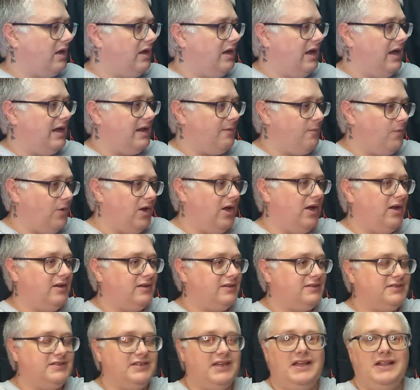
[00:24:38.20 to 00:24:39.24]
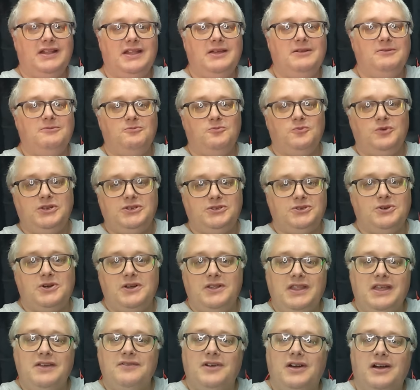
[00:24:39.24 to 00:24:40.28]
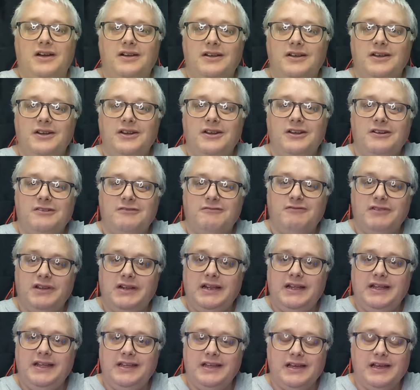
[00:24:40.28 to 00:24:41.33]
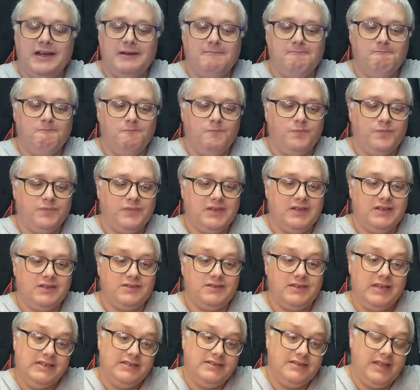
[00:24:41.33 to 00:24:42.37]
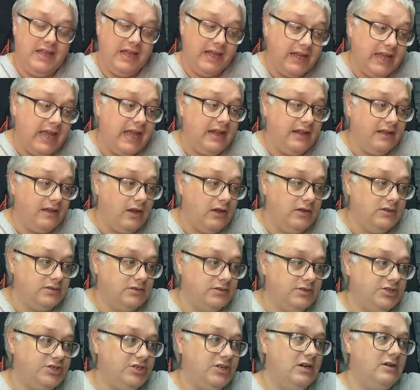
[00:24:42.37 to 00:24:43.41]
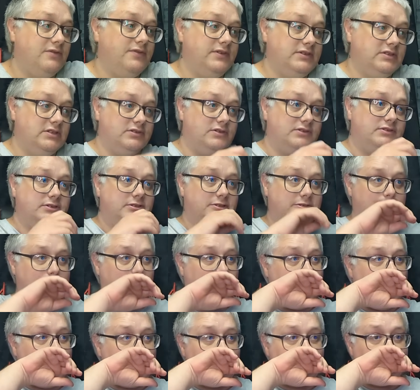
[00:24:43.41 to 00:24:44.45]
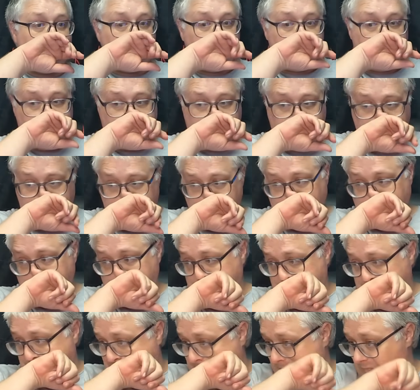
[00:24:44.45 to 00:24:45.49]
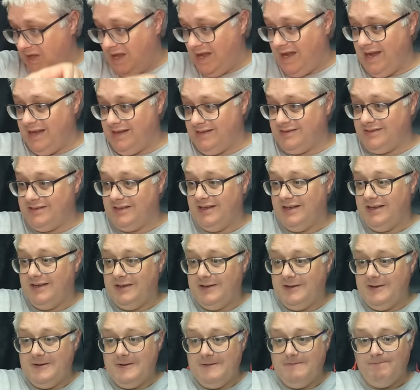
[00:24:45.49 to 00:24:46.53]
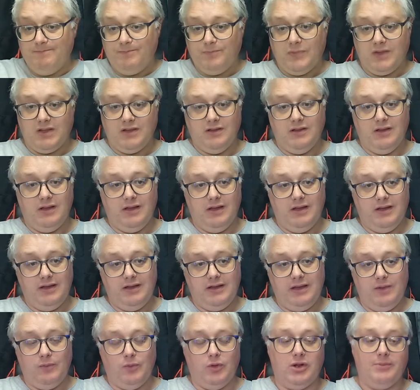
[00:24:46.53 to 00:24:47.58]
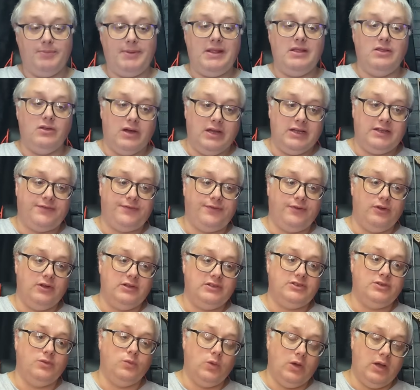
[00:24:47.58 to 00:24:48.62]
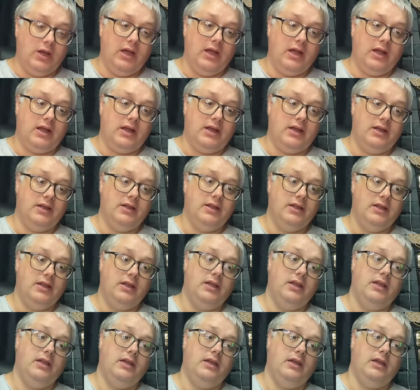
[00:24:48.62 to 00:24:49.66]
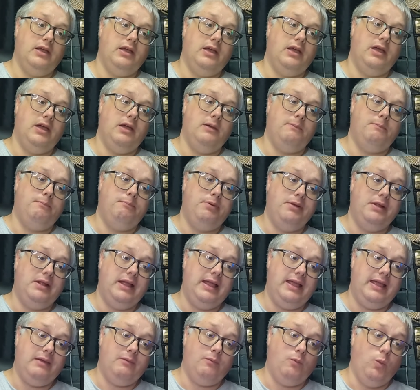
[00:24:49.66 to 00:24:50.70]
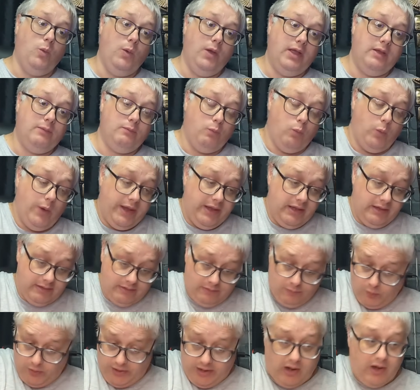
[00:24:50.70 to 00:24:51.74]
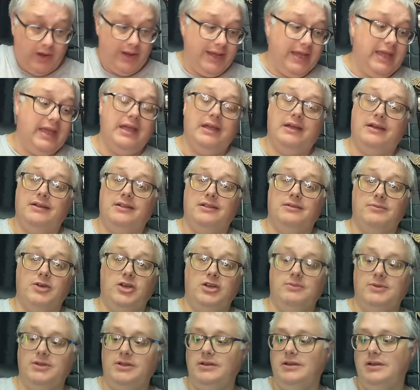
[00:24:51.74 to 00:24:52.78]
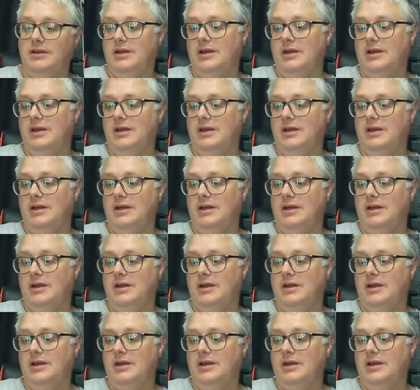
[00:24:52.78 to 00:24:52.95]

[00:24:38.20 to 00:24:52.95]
and it works, and then we sort of never really test it again. It goes on the shelf, it's on the display, and it would have been nice for it to work, but we are here at the moment.